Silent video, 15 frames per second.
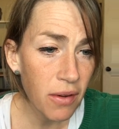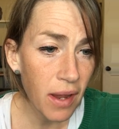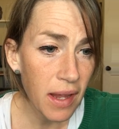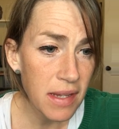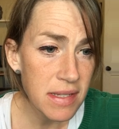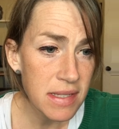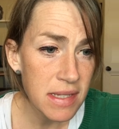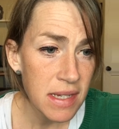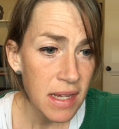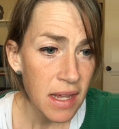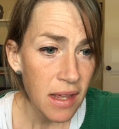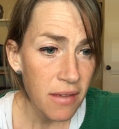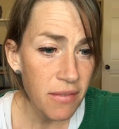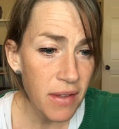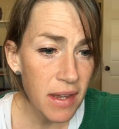Christ,
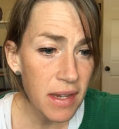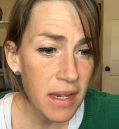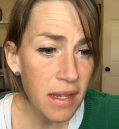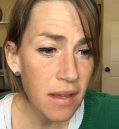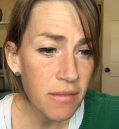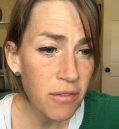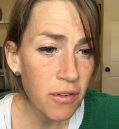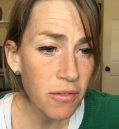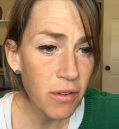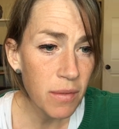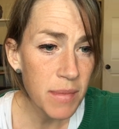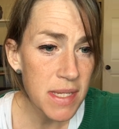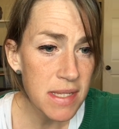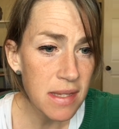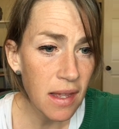if any comfort
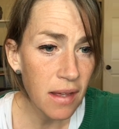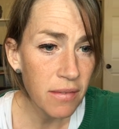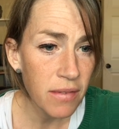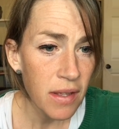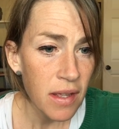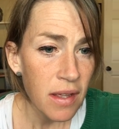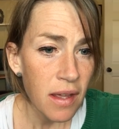from his love,